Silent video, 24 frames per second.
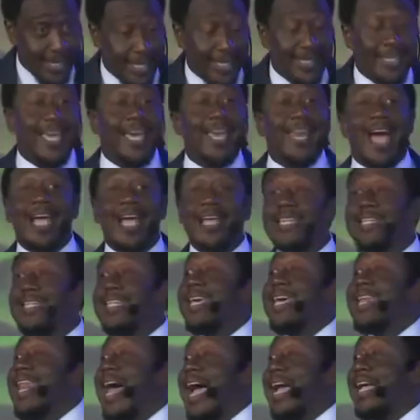
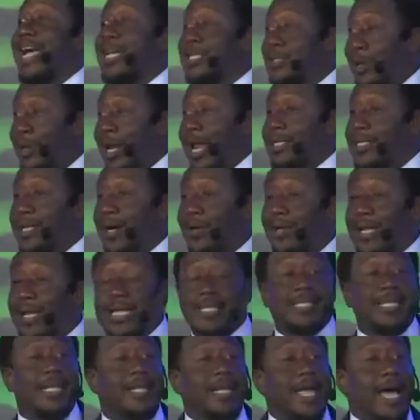Then I guess what I told her. I
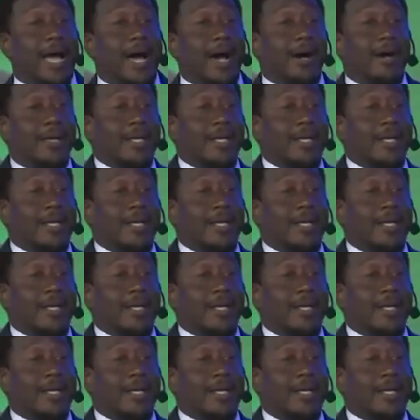said, now,